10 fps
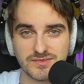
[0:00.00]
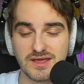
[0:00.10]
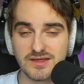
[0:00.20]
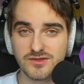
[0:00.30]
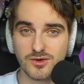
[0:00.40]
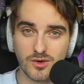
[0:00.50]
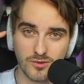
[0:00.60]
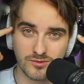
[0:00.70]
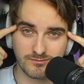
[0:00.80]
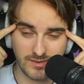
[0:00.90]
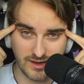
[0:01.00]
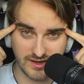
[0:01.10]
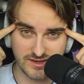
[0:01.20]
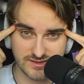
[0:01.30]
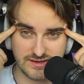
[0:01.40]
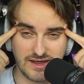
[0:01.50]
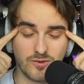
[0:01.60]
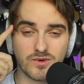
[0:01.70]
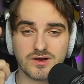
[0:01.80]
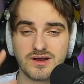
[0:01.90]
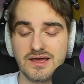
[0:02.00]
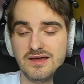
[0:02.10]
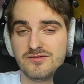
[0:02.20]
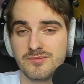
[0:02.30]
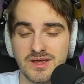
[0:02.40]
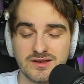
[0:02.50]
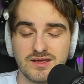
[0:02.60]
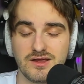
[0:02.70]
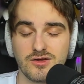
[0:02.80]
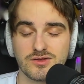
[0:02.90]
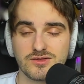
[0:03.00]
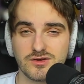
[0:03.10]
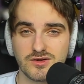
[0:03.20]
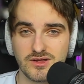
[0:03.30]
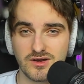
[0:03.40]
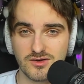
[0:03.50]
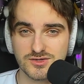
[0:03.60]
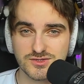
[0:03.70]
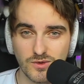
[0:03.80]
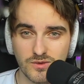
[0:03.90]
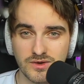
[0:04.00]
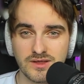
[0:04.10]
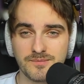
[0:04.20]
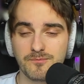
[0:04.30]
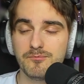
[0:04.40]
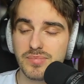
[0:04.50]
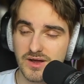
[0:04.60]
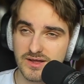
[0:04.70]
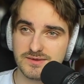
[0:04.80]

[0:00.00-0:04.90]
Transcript: in their own mind. Now, we're gonna have a main character in our story, but